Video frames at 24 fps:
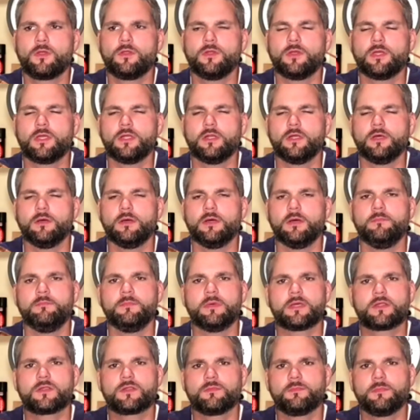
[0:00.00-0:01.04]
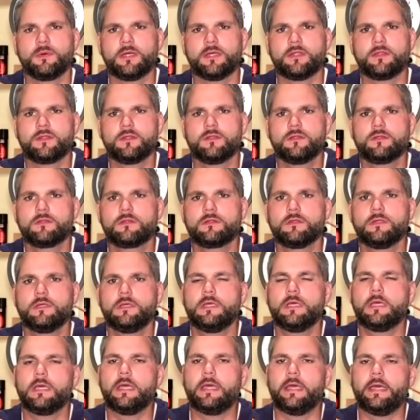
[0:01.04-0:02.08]
You get a mixed spices
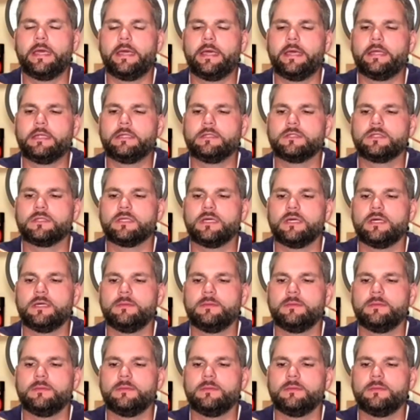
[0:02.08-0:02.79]
and